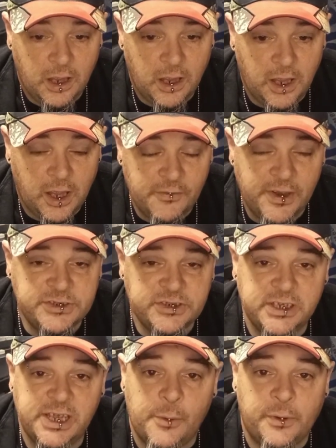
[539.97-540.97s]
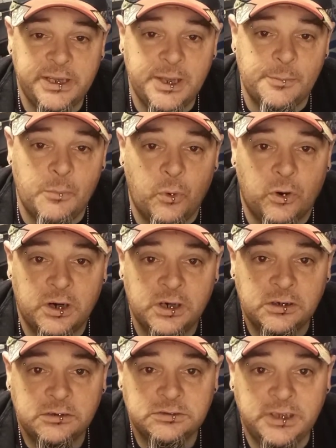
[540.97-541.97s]
Eventually, I want to get more,
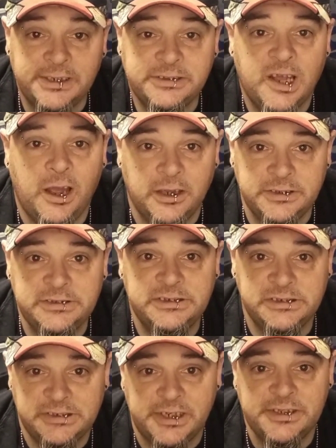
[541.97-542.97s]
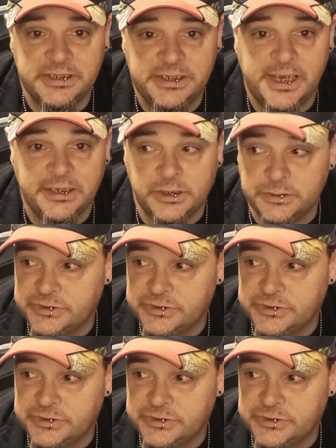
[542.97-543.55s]
like tons and tons of geckos.